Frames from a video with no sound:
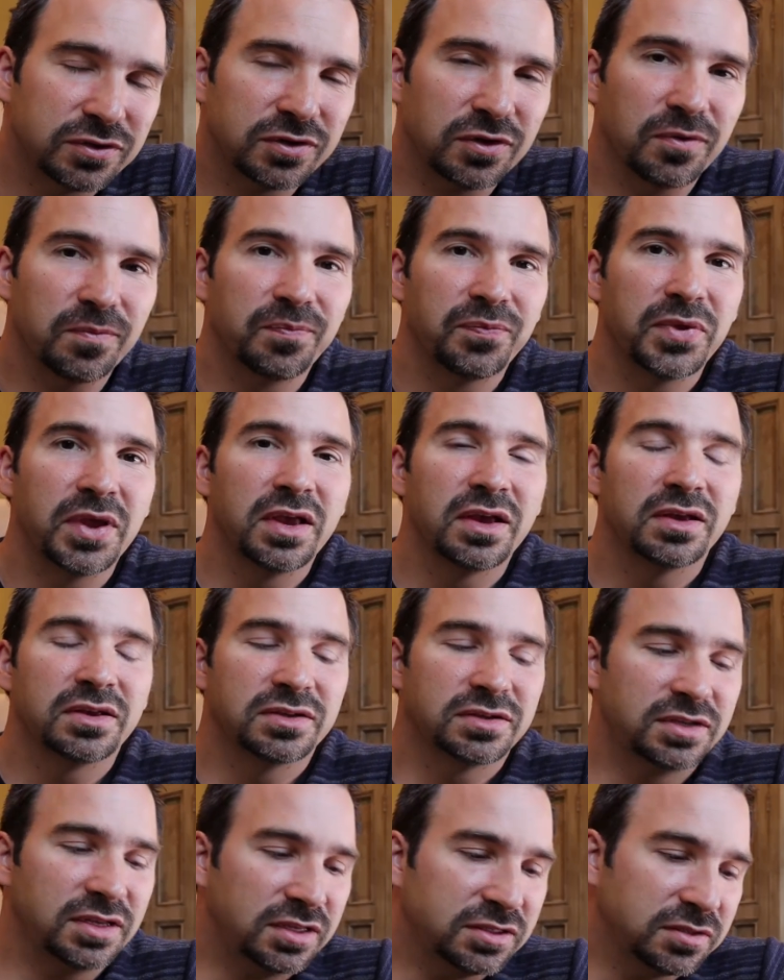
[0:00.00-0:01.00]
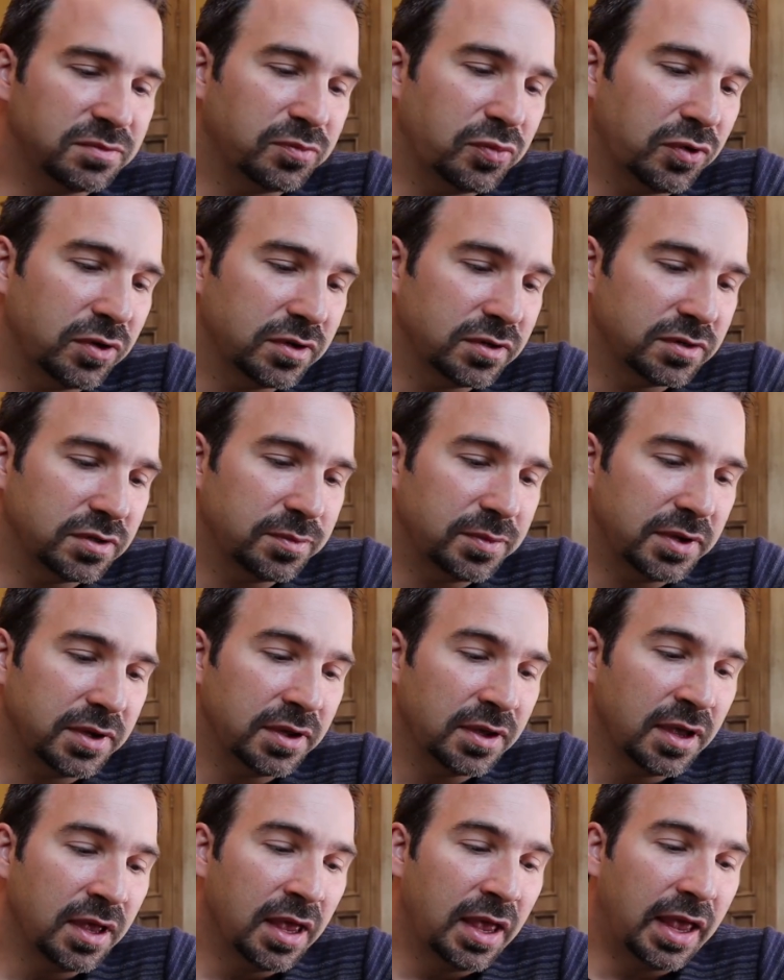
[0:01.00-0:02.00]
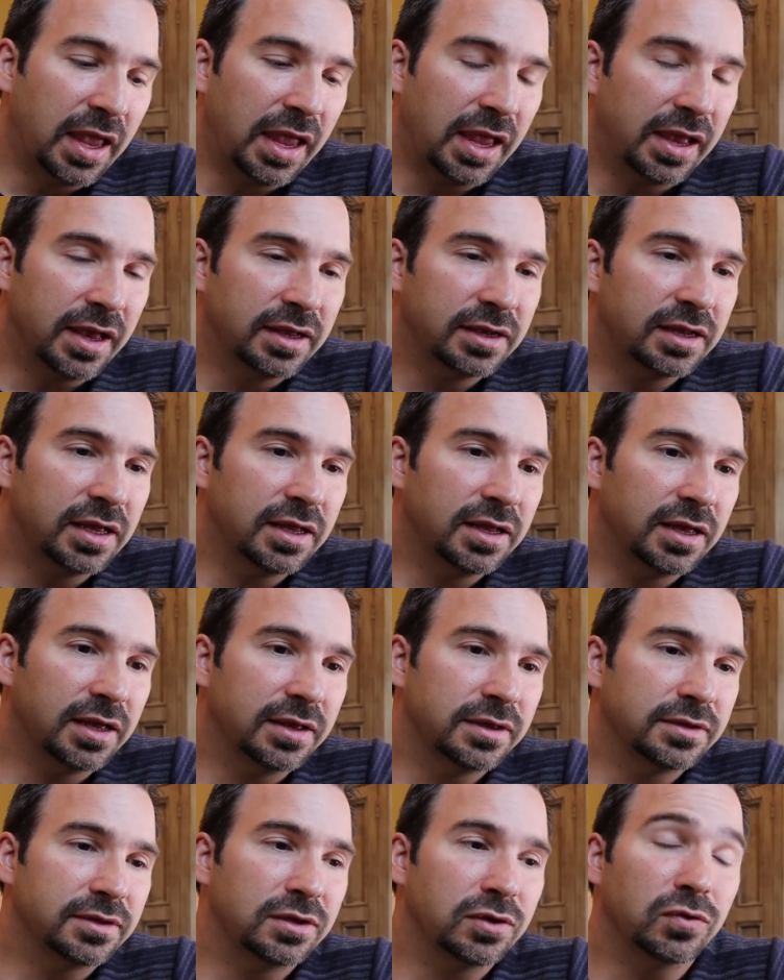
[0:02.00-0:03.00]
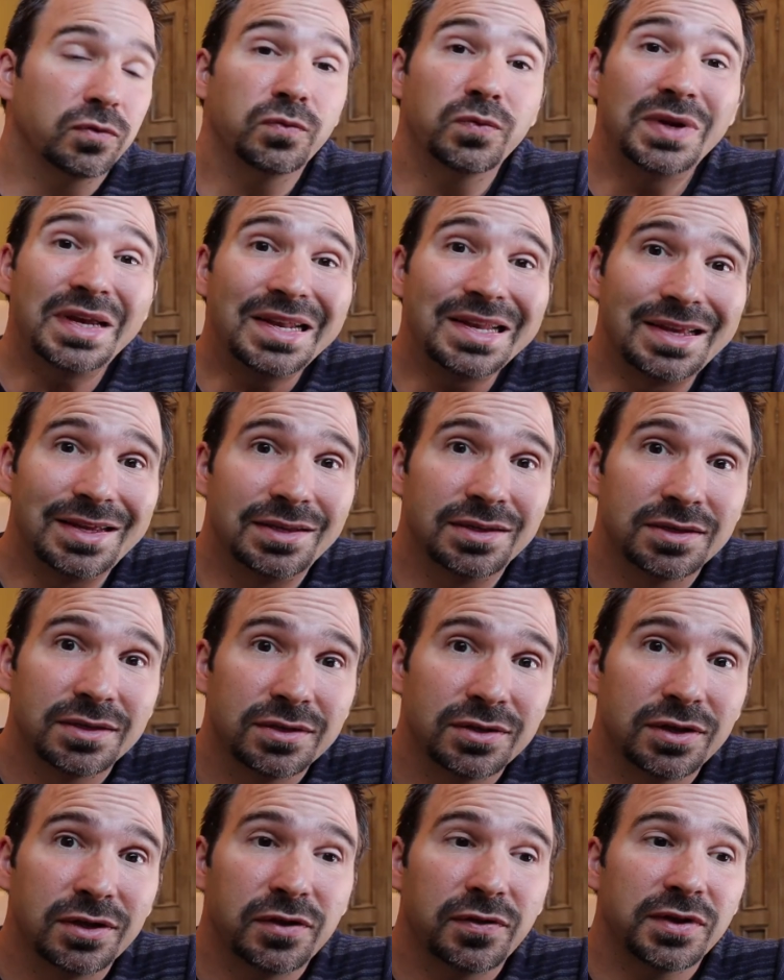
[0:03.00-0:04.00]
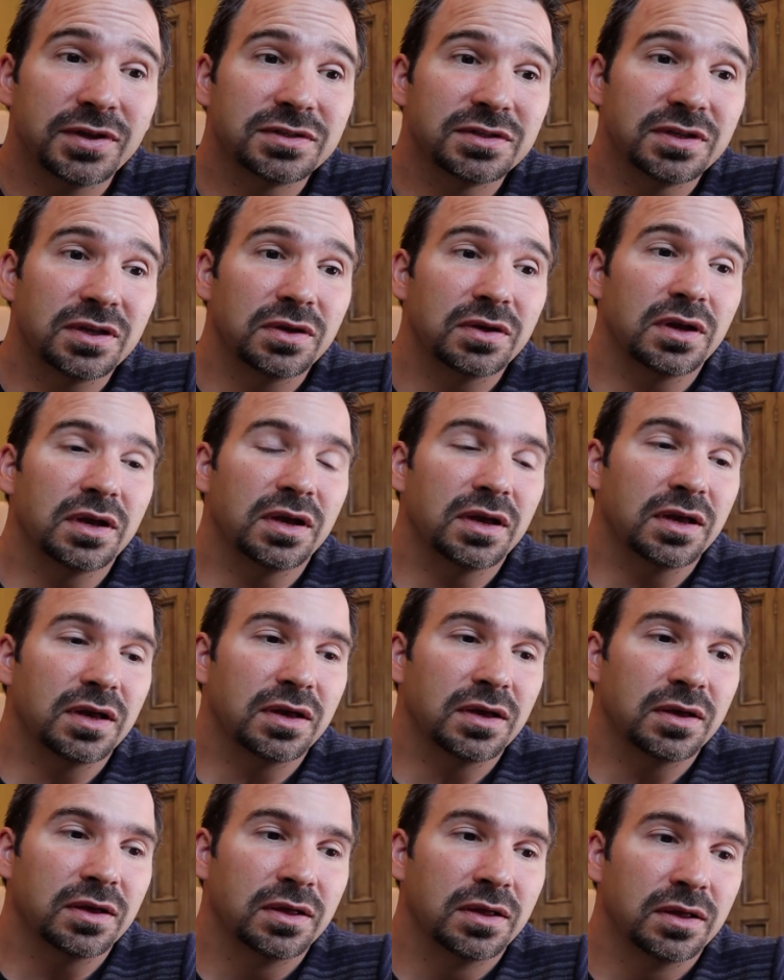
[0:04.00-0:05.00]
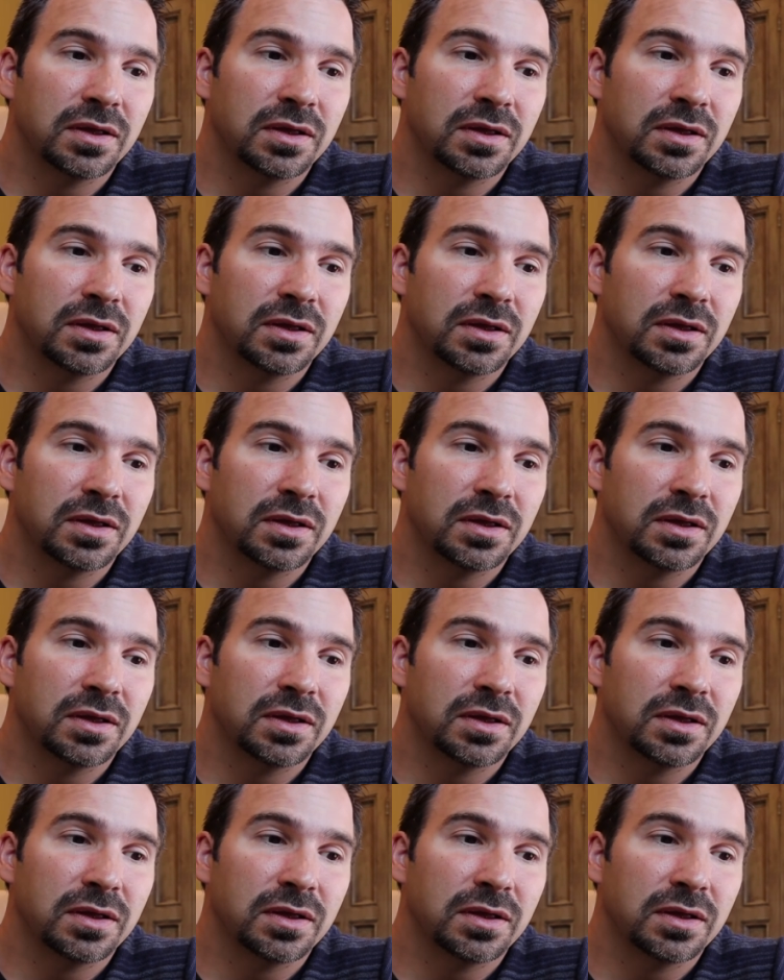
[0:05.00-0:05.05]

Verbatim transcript: So tea is important to me and uh, uh, you know reading you know they say uh,